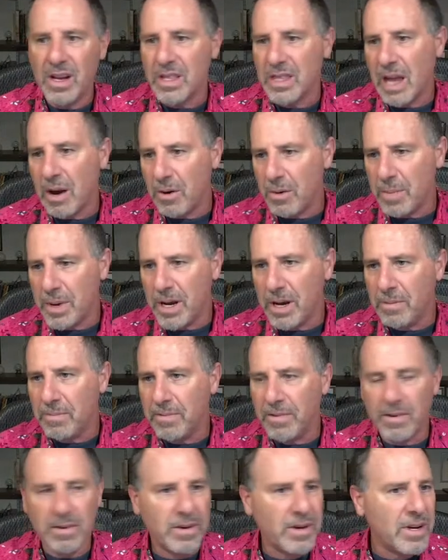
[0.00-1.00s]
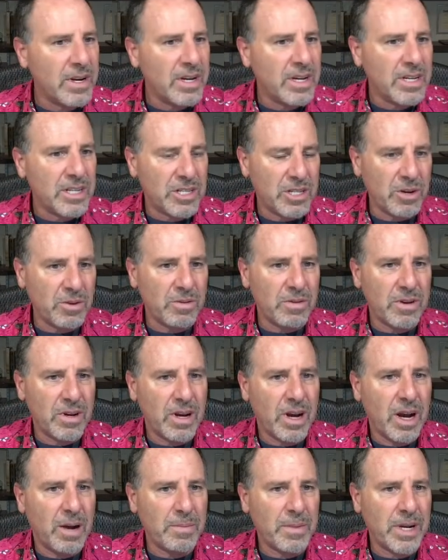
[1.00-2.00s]
That would be helpful. So
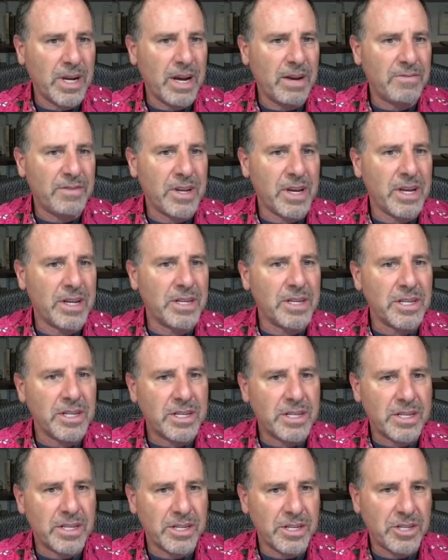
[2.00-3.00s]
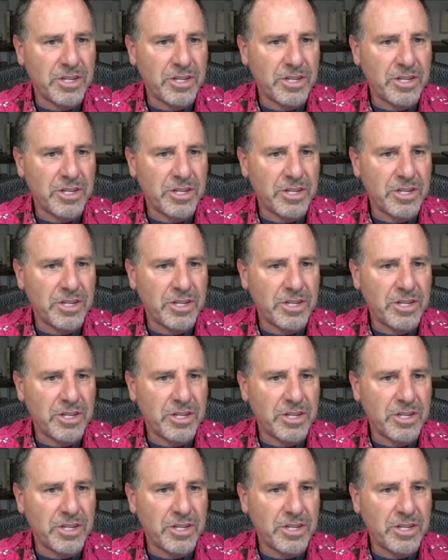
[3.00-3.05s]
I'm going to have to end the